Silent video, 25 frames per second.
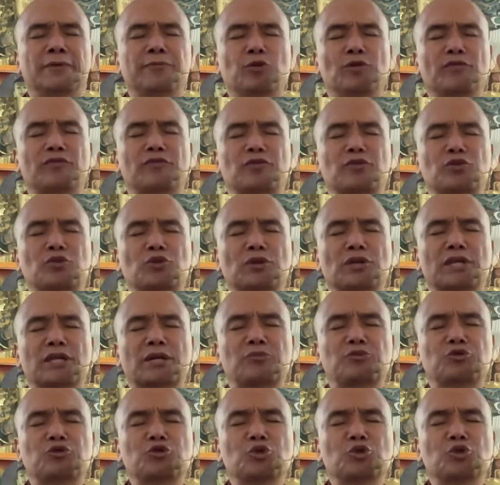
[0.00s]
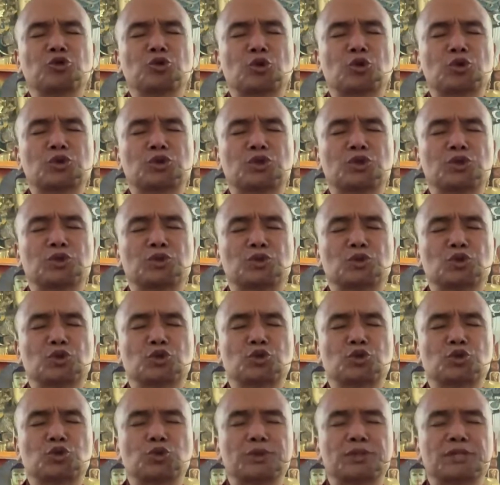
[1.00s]
you've come too close
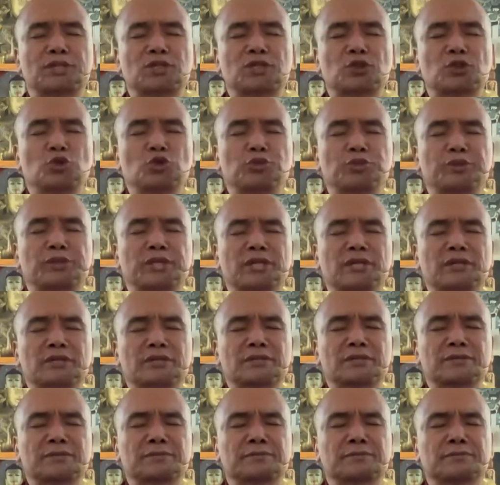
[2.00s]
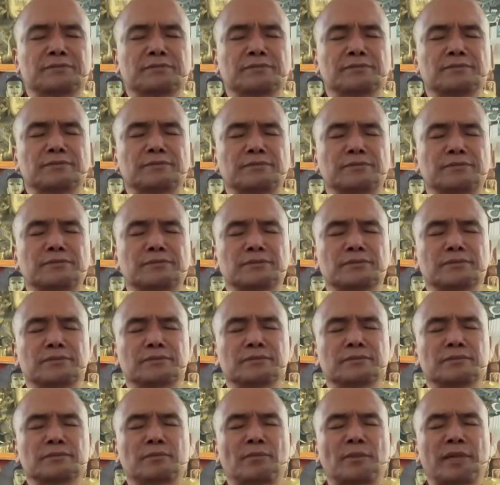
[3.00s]
towards the object,
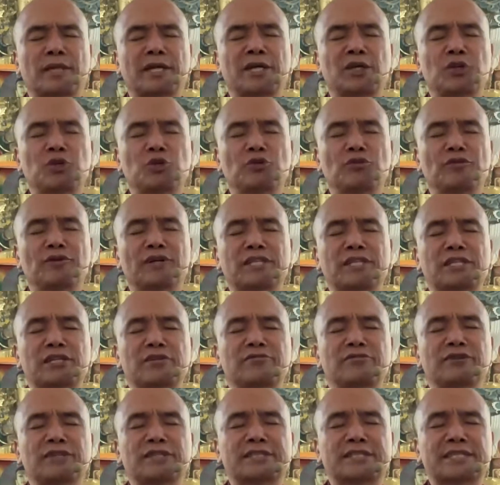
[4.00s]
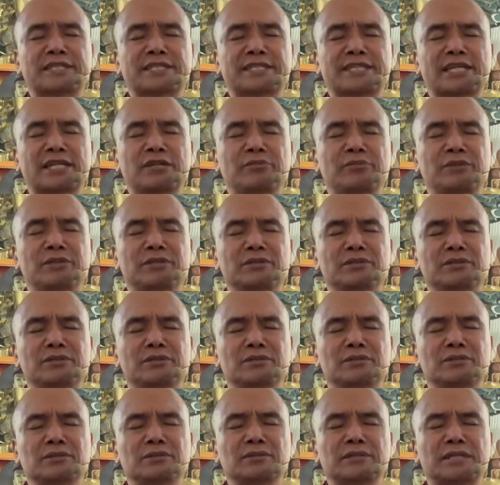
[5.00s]
and you identify 6
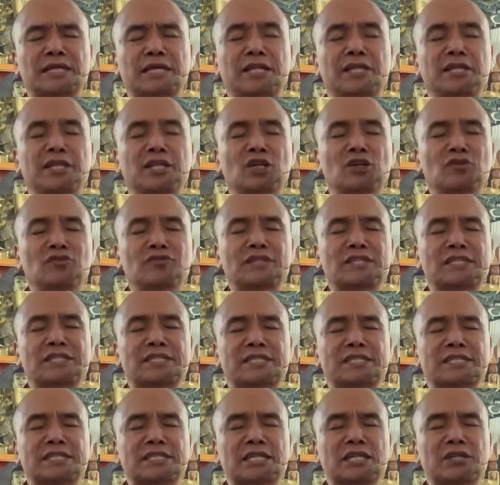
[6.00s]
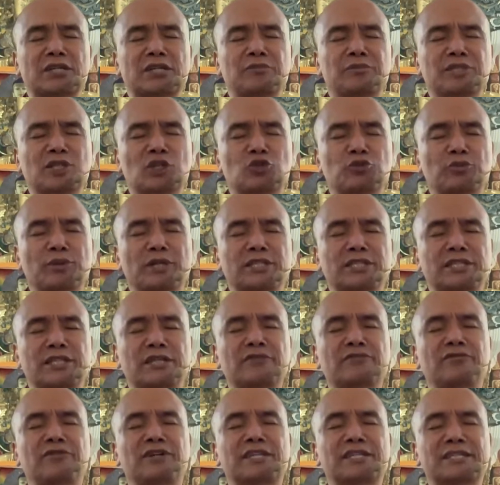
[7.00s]
elements, and none of these 6 elements are to be
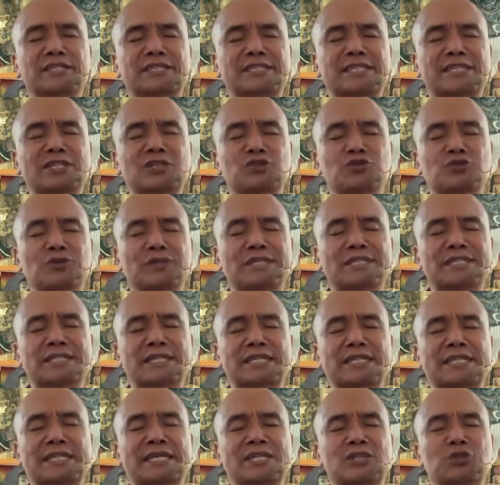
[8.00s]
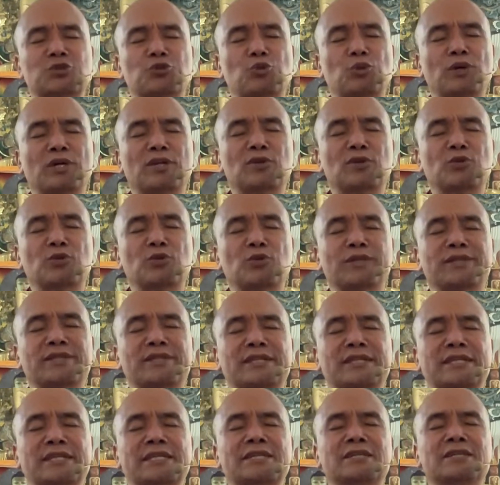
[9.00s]
identified as intrinsically as one with
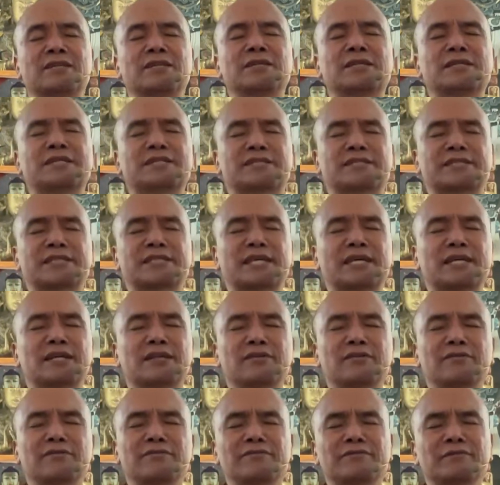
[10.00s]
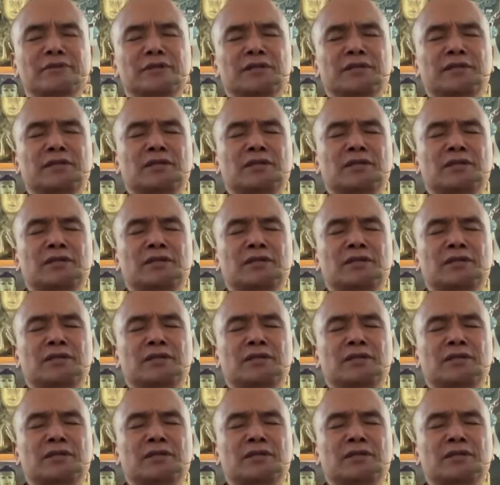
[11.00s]
the self.